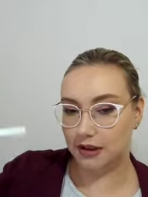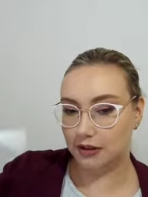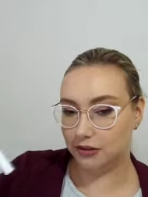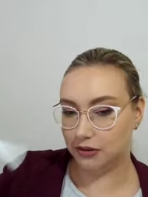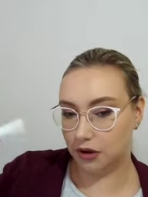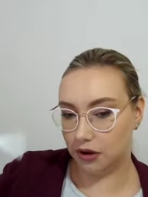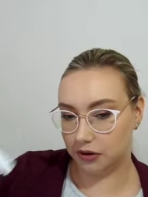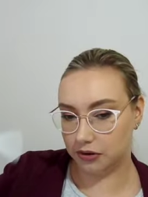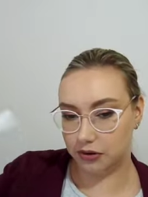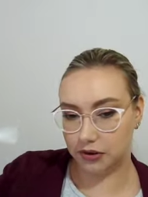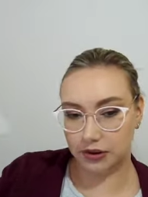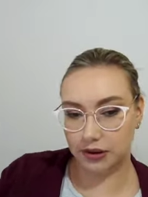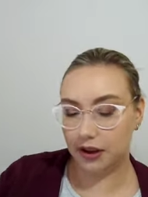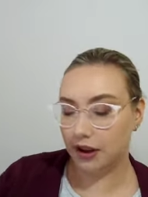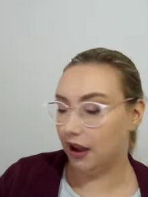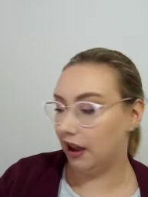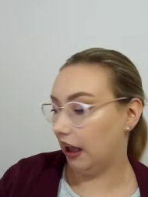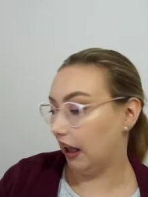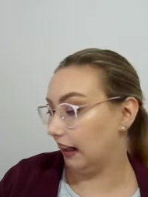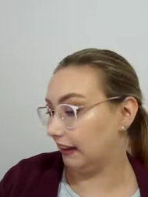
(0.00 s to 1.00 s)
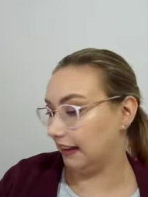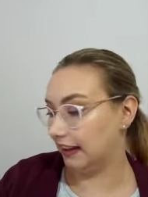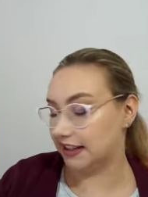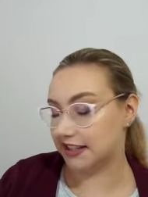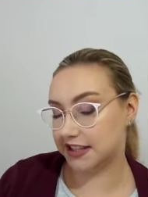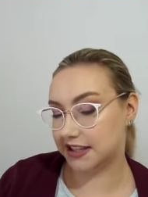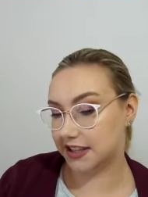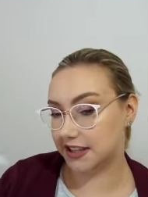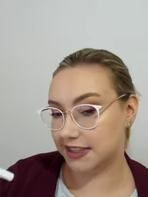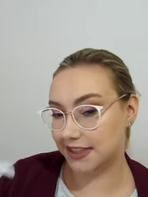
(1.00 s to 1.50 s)
Not good. I liked
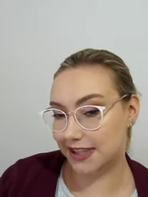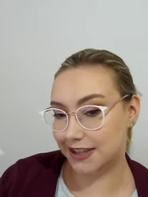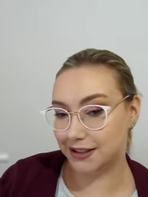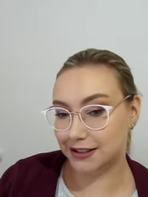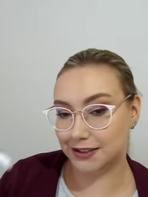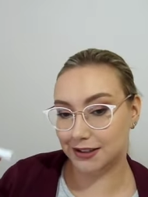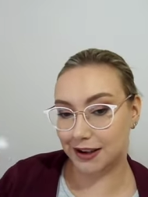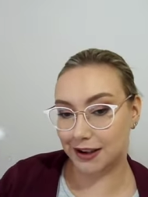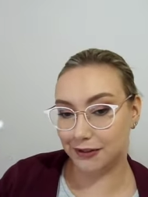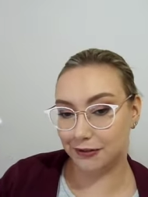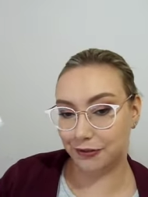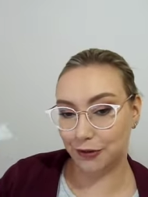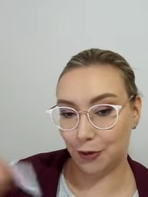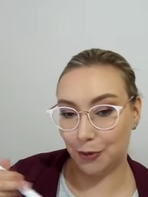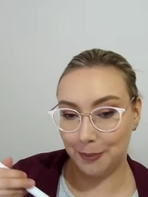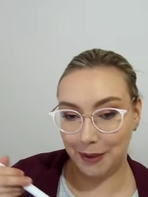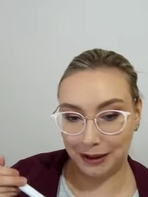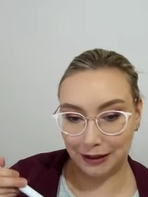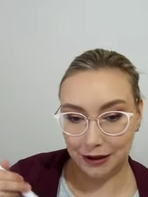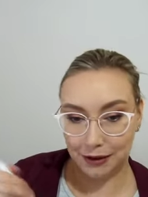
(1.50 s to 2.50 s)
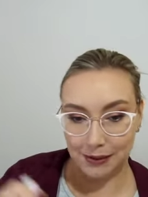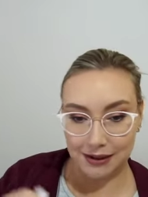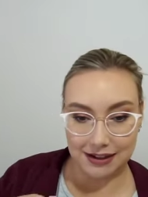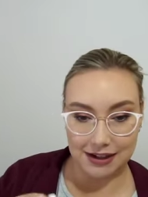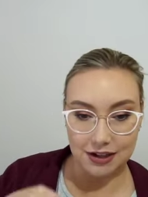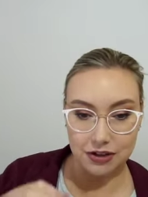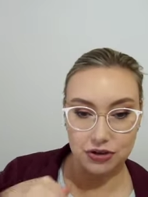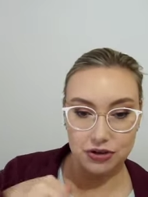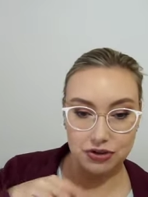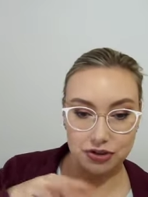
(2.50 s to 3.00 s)
the thin side for my lower
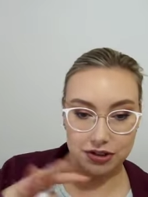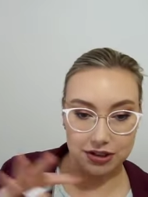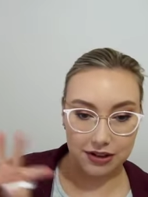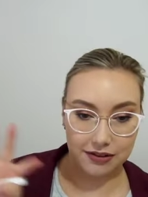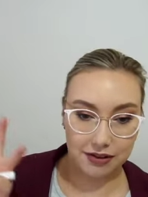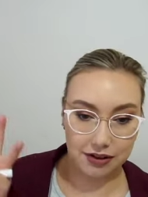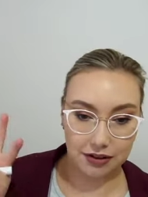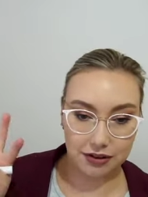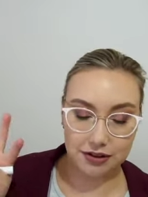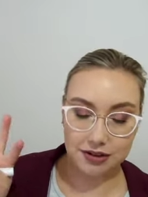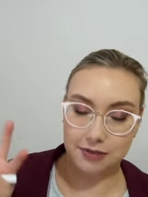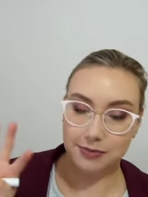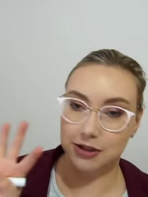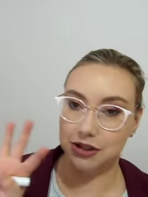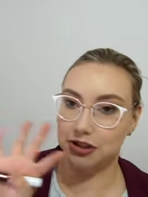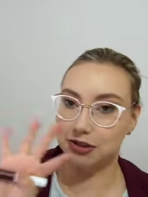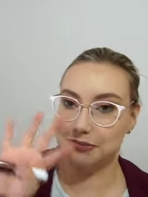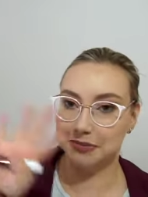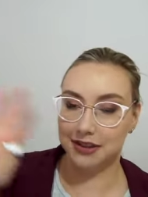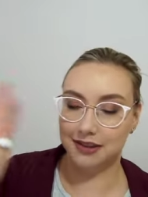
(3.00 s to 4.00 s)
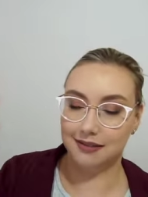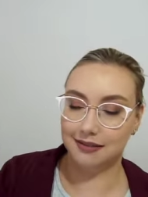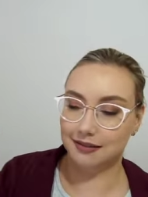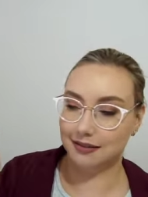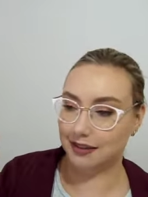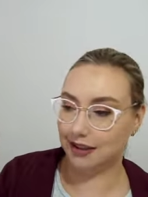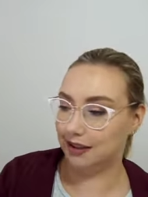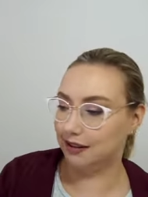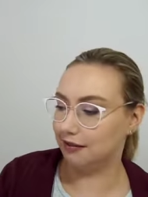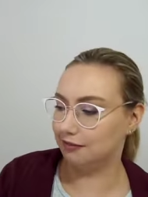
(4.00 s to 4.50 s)
lashes to get a lot of dimension, but
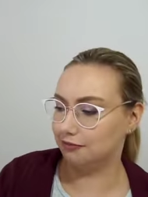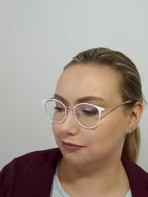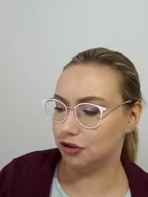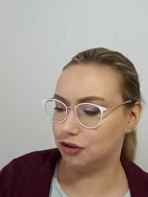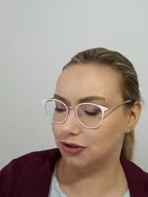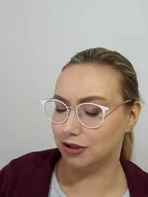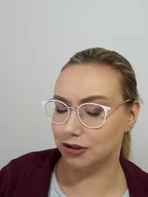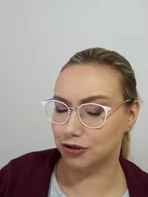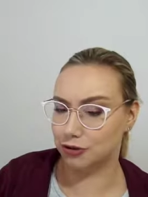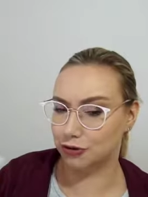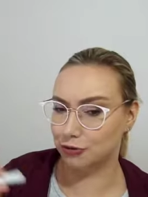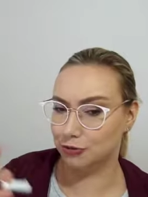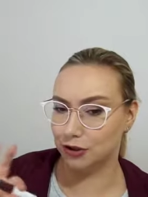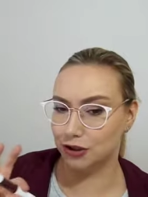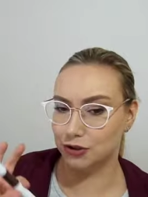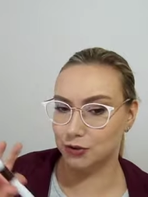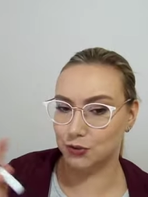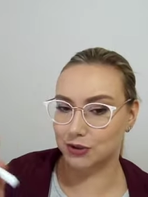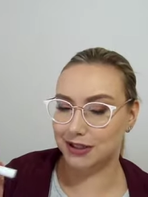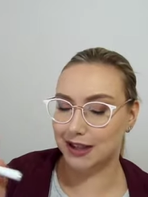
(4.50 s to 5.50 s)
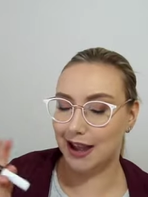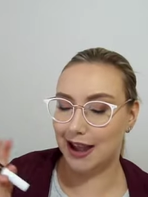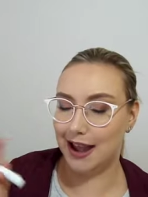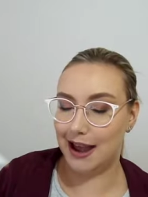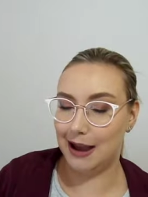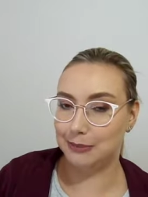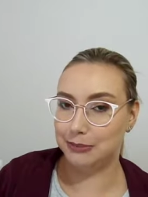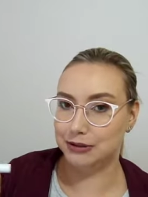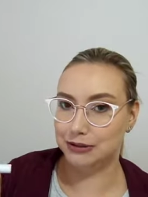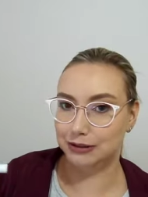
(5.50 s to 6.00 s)
the traditional brush was
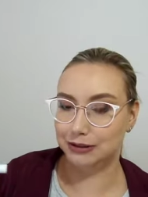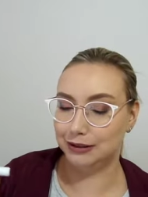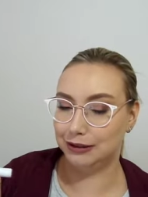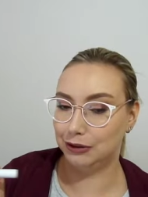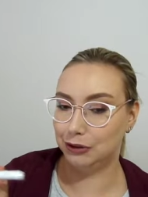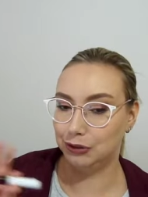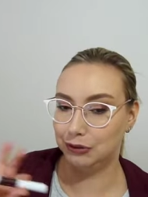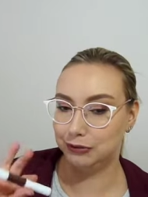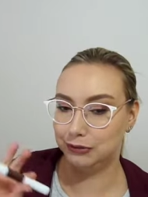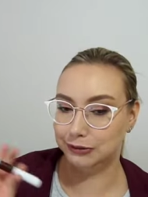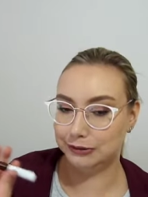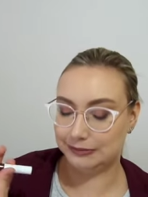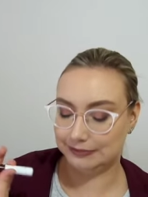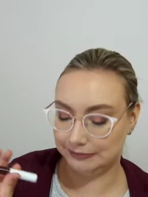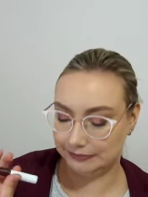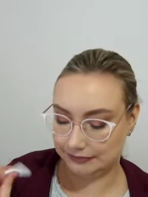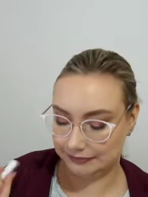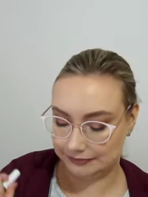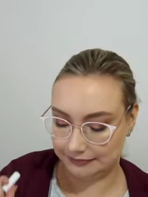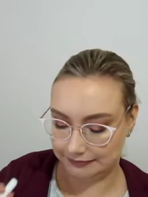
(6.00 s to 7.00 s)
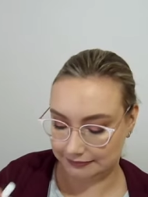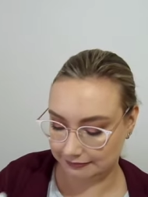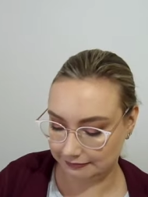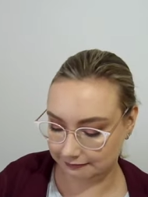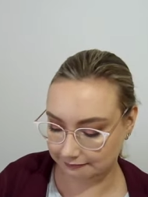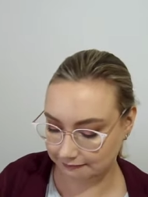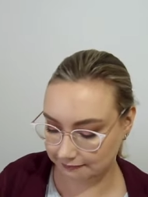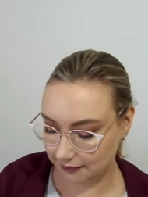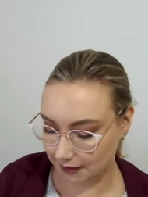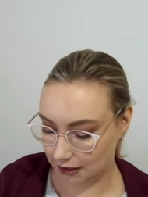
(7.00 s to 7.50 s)
absolutely awful.
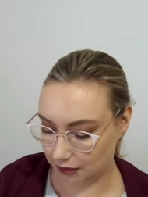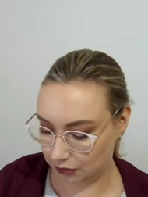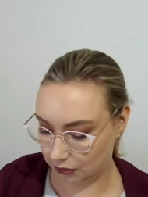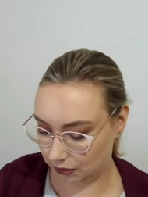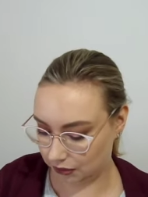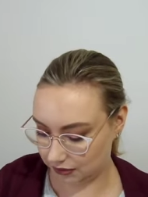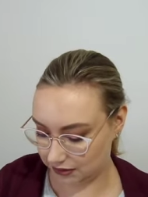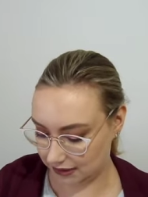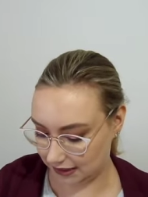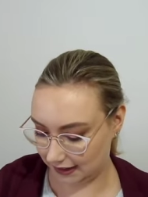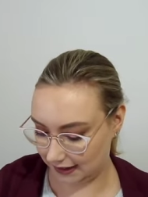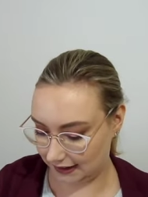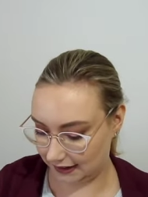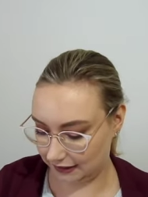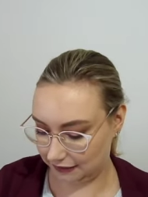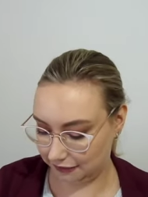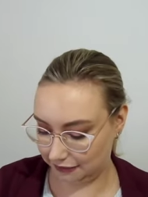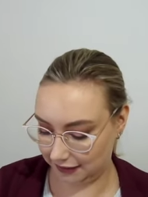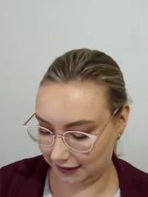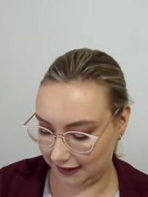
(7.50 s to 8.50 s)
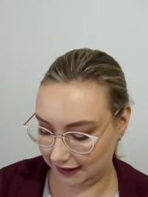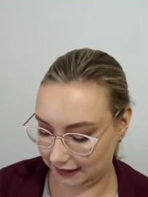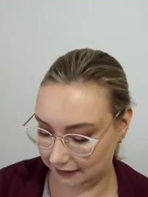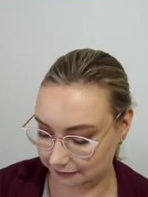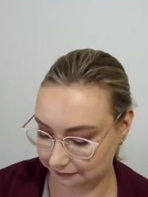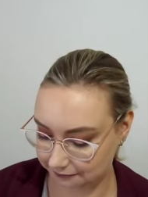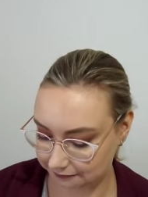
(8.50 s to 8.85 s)
A fan.